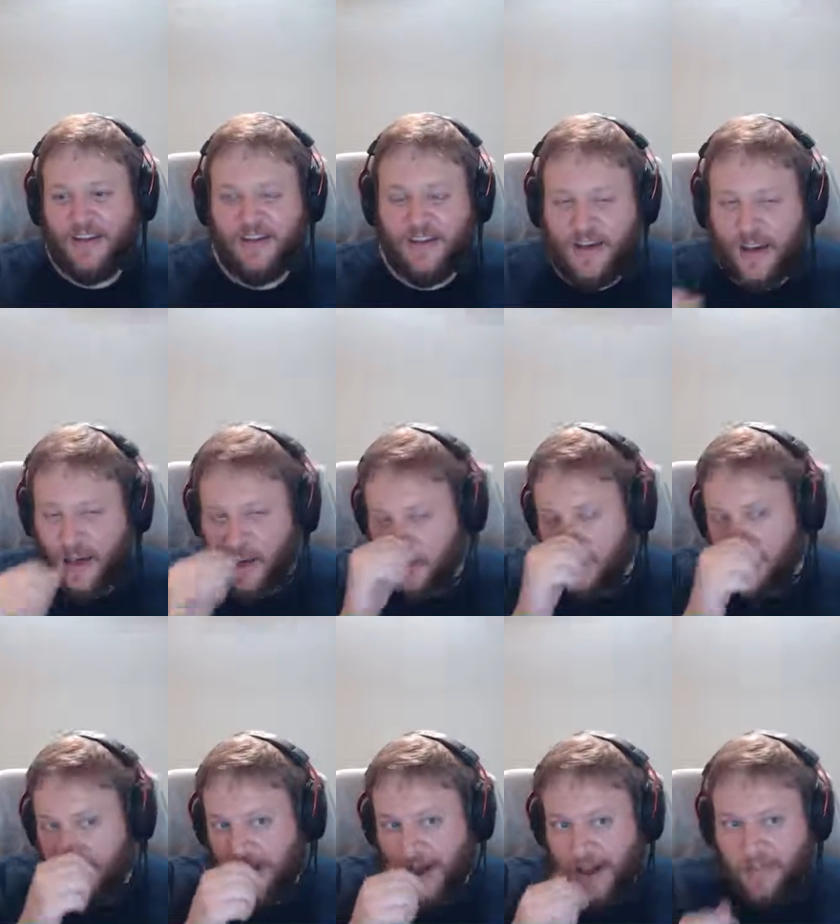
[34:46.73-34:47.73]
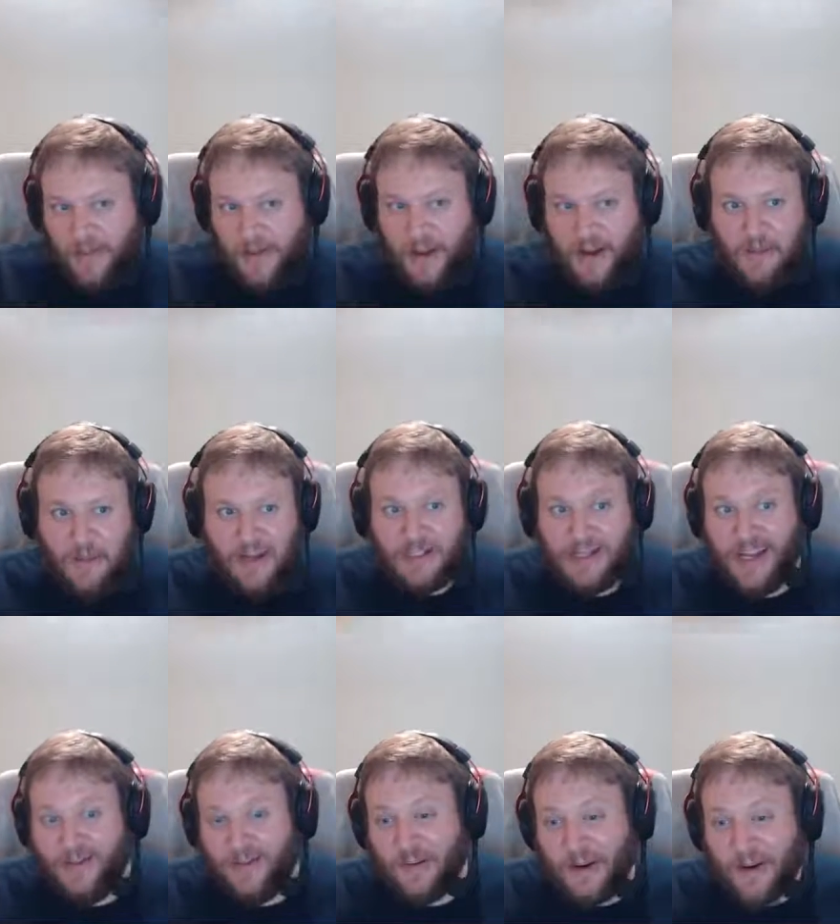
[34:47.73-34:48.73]
I played a bunch of
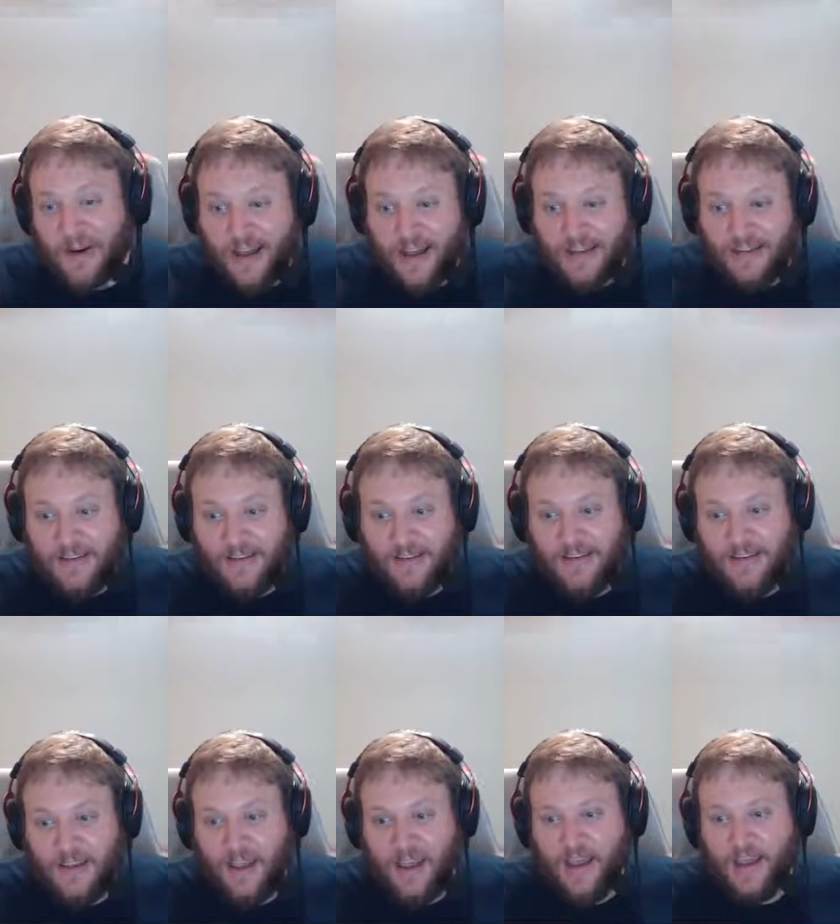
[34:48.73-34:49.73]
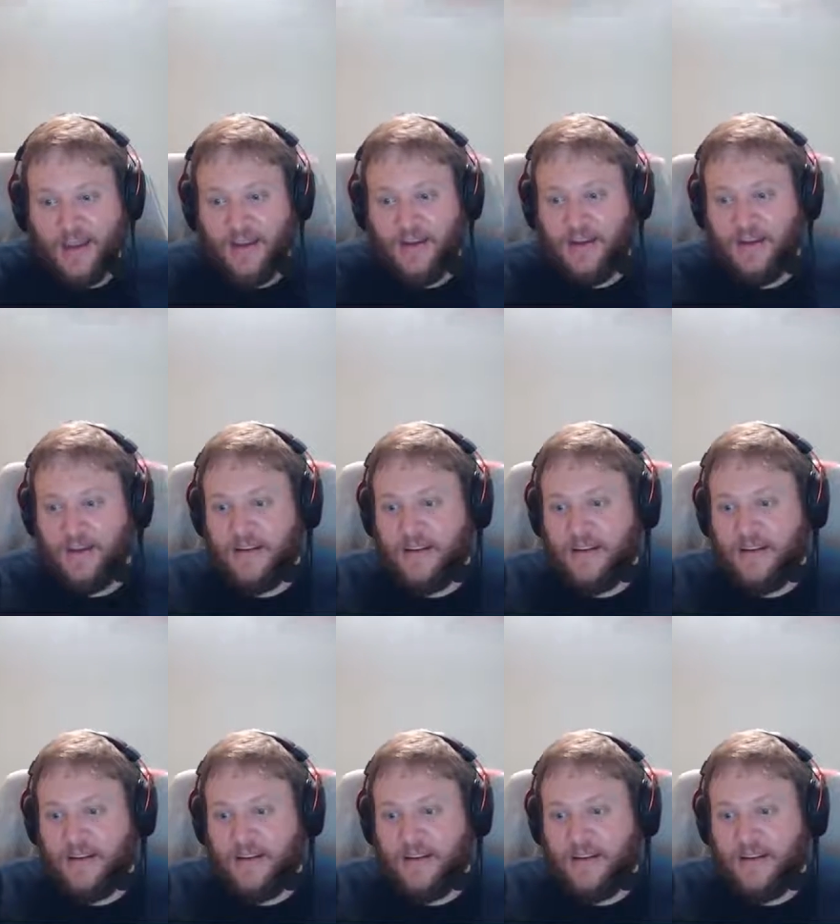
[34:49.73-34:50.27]
Neverwinter Nights, and